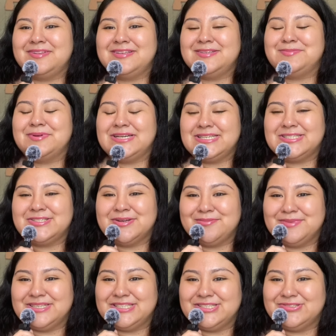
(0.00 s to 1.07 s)
really bring so
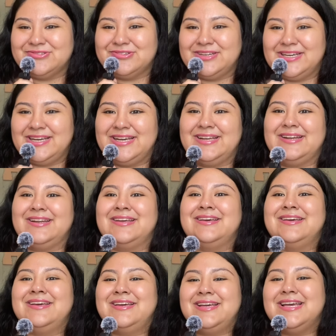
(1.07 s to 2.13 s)
much joy and
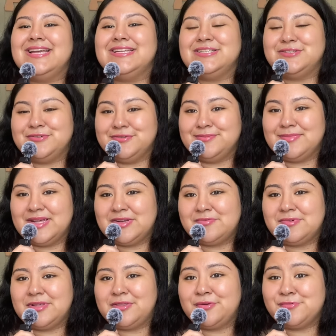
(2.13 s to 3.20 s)
attunement
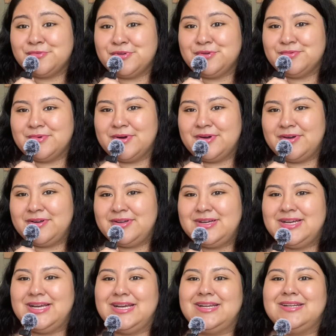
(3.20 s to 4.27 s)
with who you are
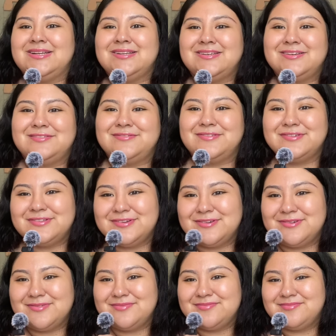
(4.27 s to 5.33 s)
and
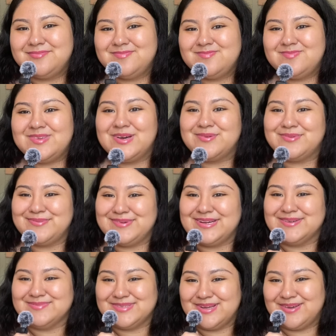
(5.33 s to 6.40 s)
further help you
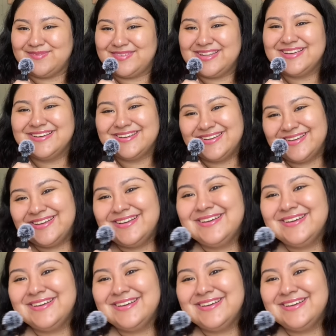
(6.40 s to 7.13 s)
become soft. The